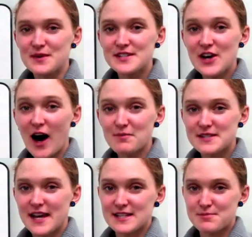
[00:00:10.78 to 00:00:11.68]
with Top
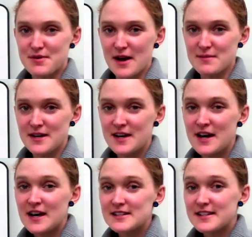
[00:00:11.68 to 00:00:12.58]
Test Prep.
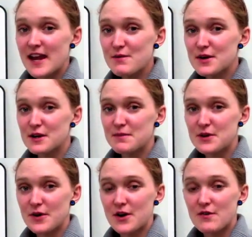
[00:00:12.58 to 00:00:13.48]
Today we're going to be
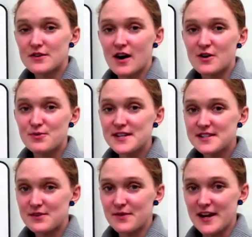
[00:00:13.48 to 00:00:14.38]
going over our
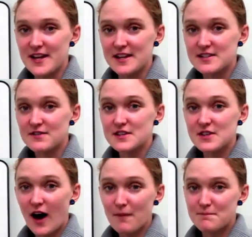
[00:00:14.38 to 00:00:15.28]
recent rankings of the
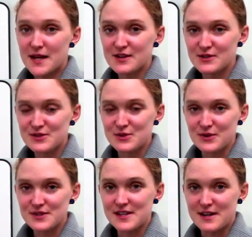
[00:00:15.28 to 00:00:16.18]
top medical
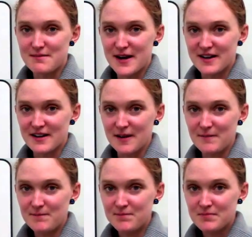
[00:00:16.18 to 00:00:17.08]
schools in America.
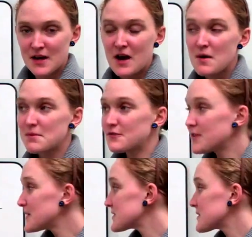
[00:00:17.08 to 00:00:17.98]
But
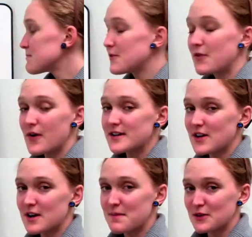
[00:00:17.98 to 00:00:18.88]
first, before I
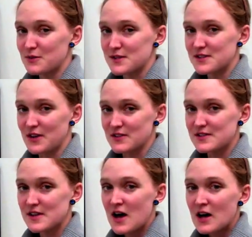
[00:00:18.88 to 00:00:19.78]
talk about the
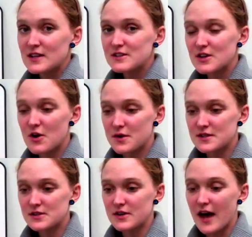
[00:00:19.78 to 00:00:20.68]
results, let's go
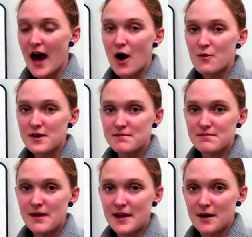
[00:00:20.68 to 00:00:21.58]
into how we
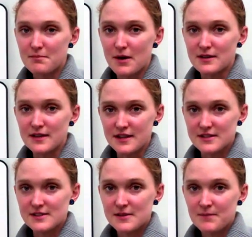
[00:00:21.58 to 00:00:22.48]
made up our
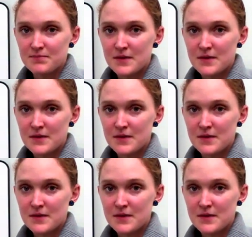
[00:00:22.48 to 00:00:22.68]
list.